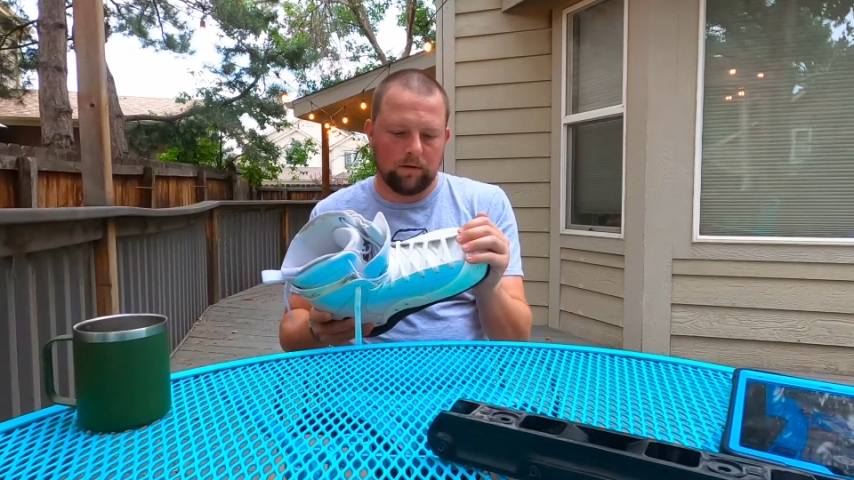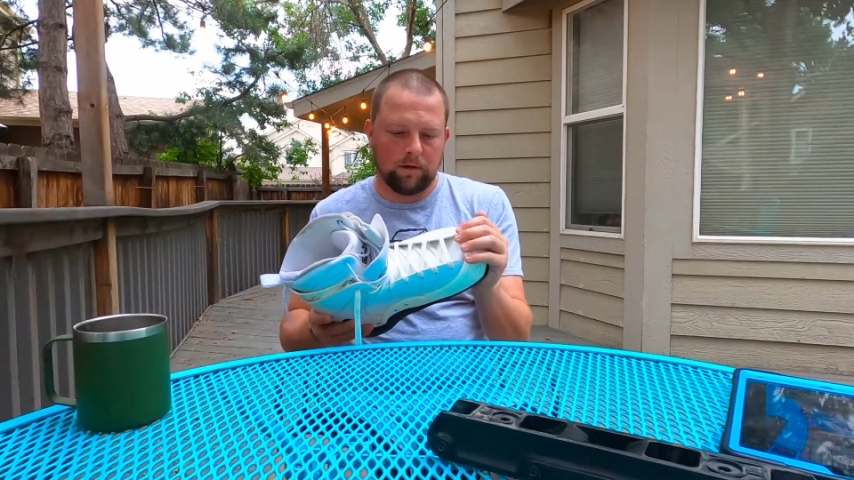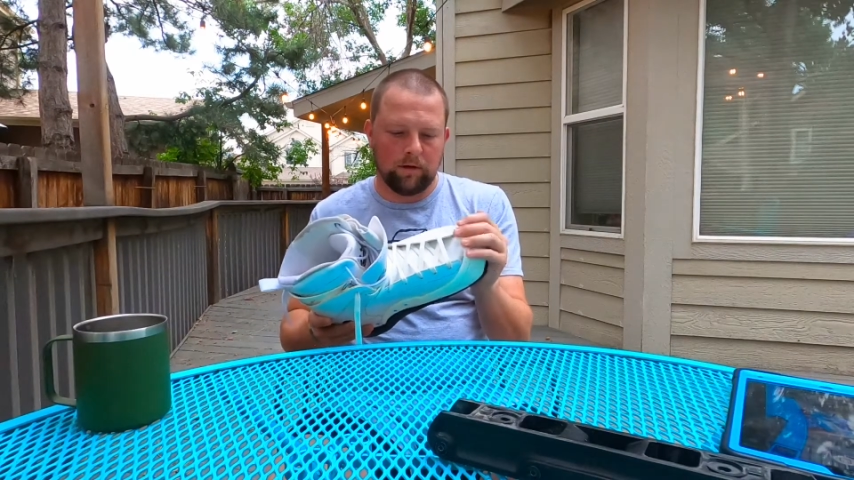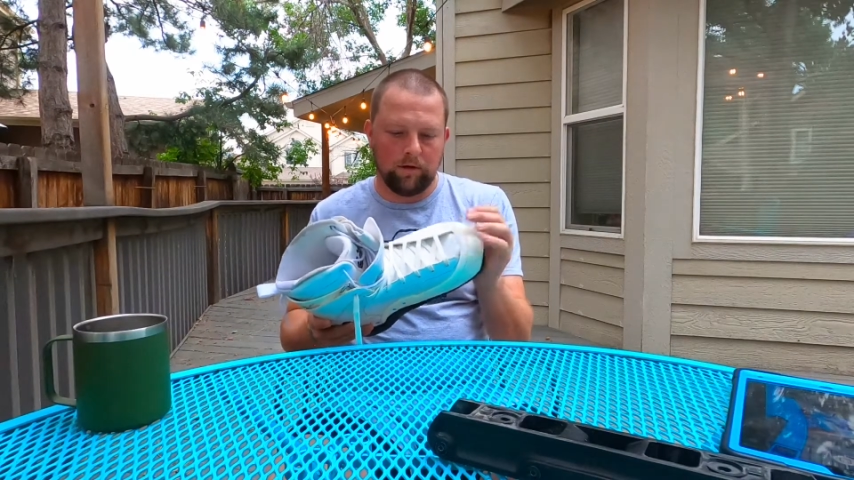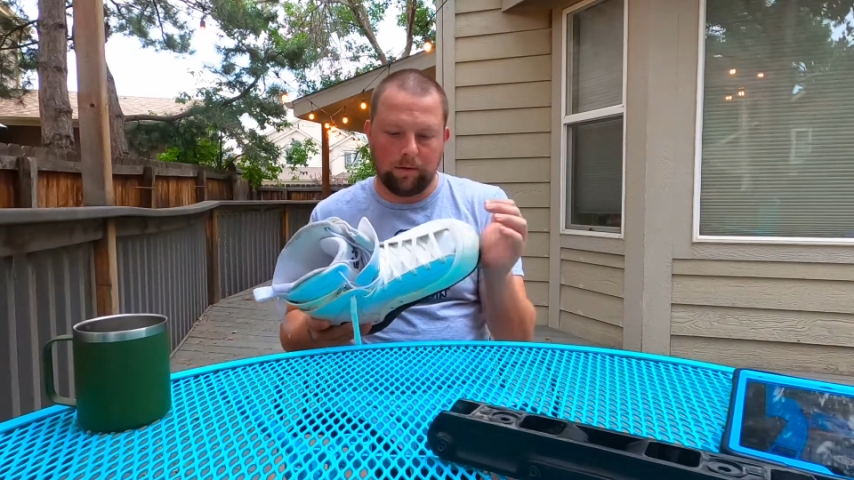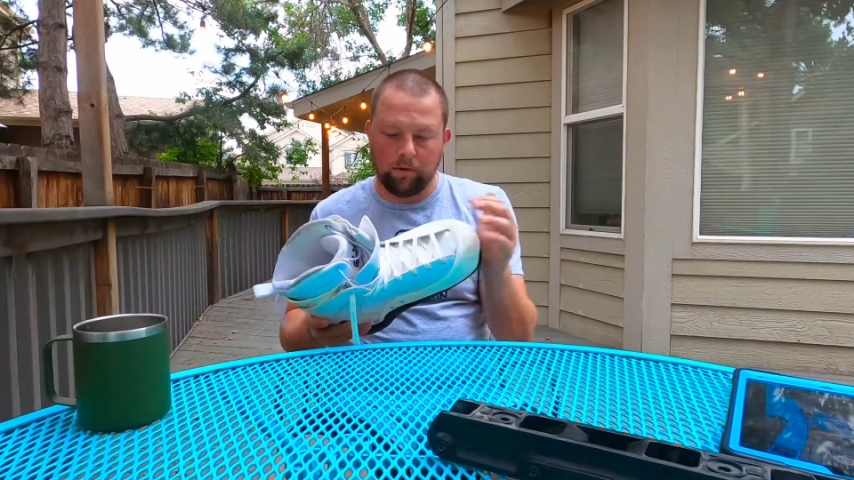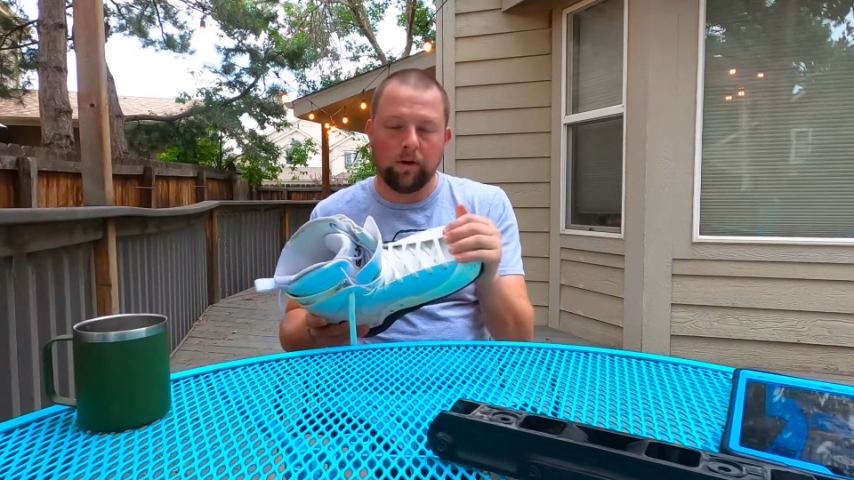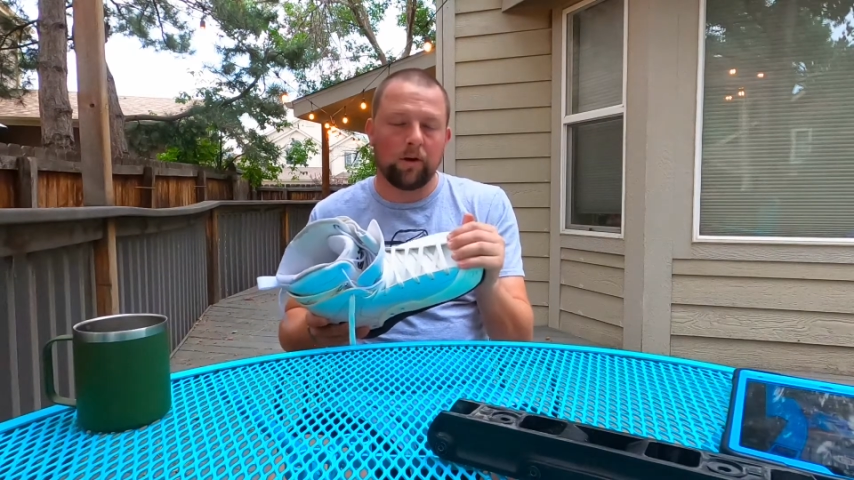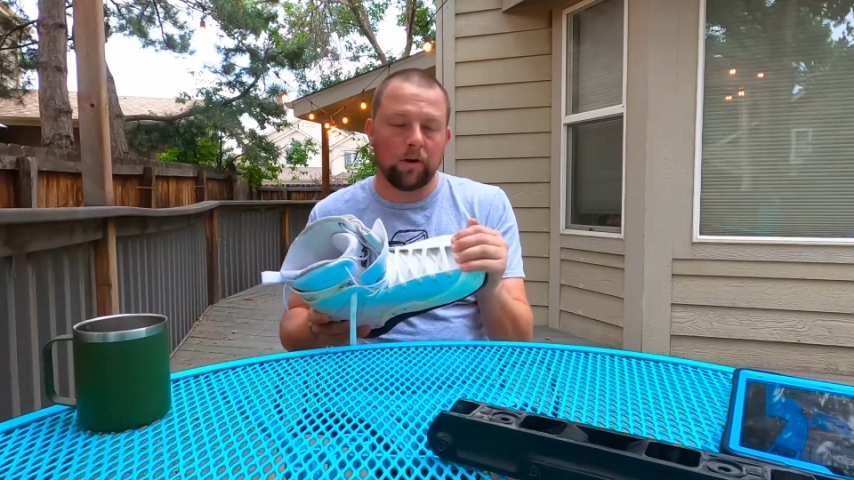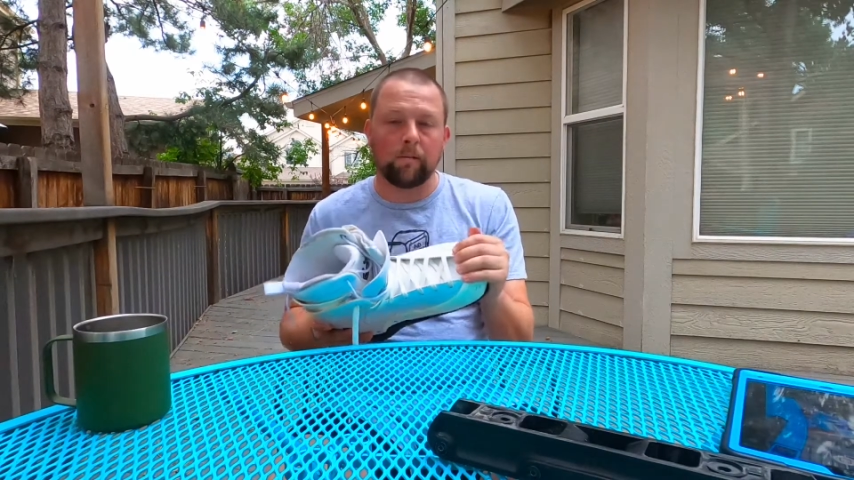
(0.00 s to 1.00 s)
they
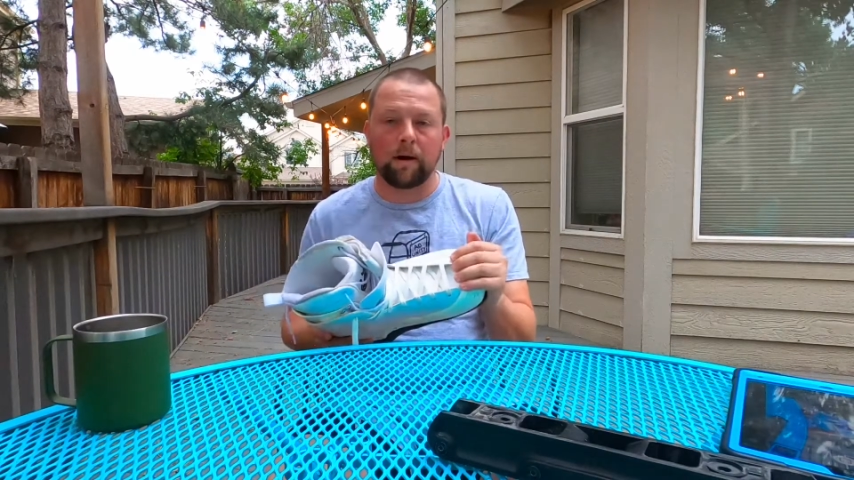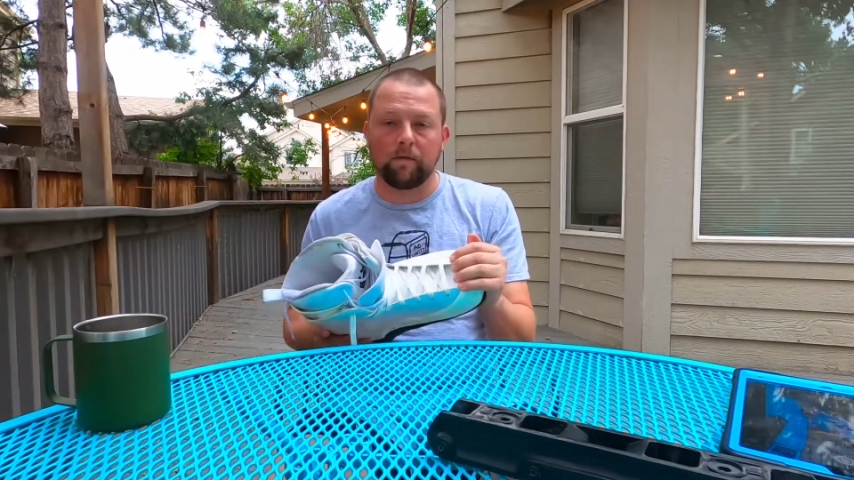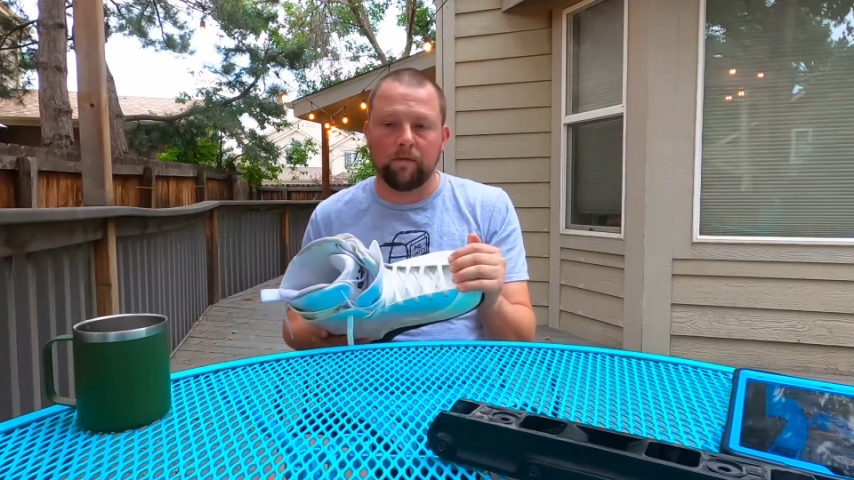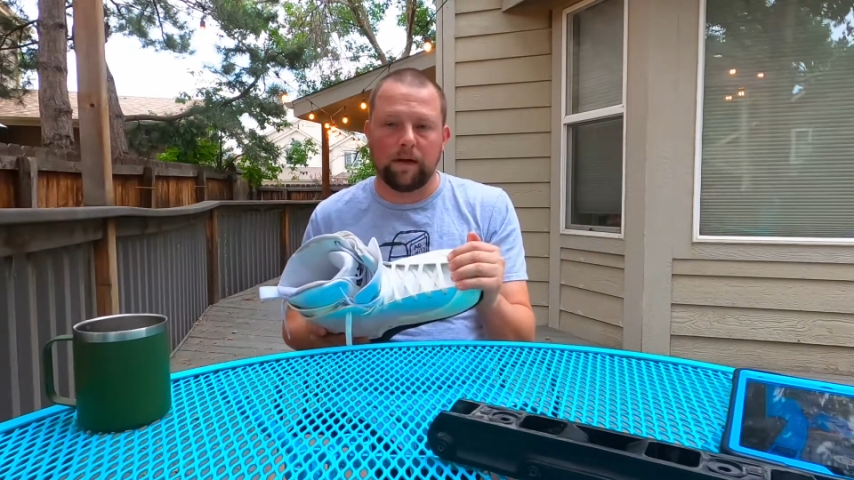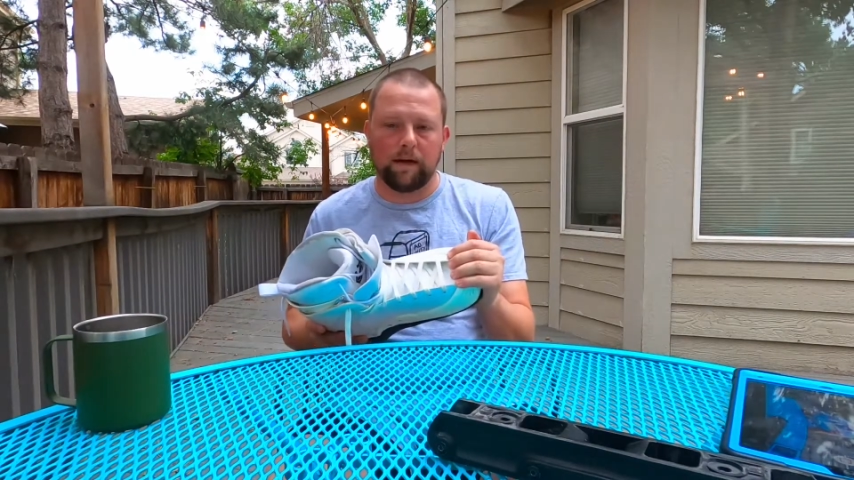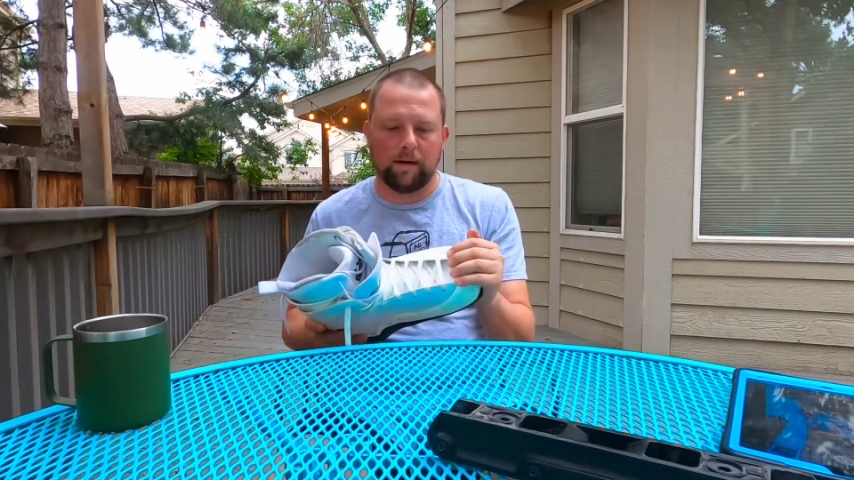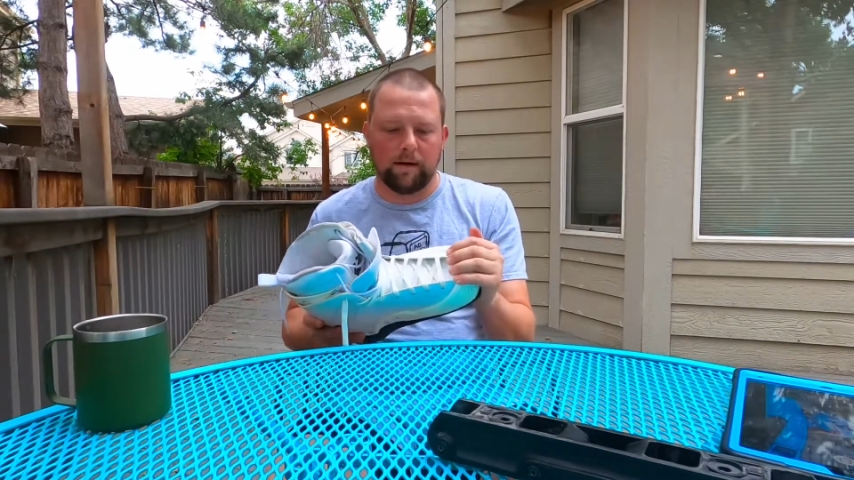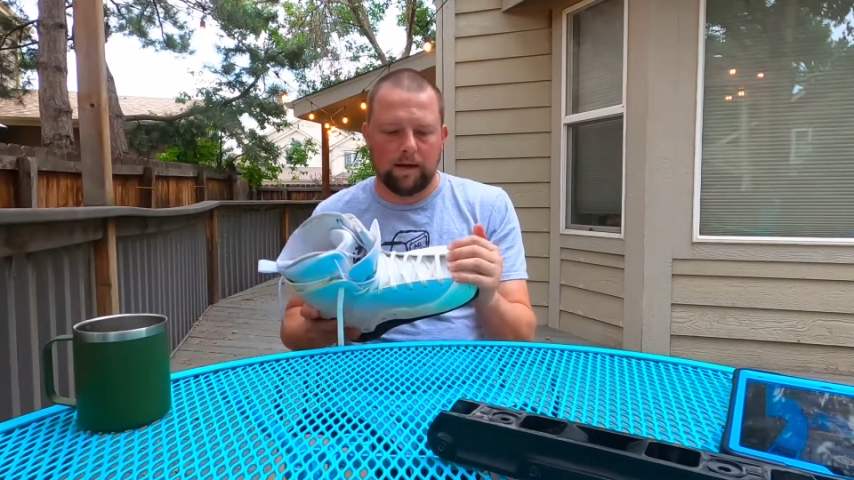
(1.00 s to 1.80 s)
really hurt my feet.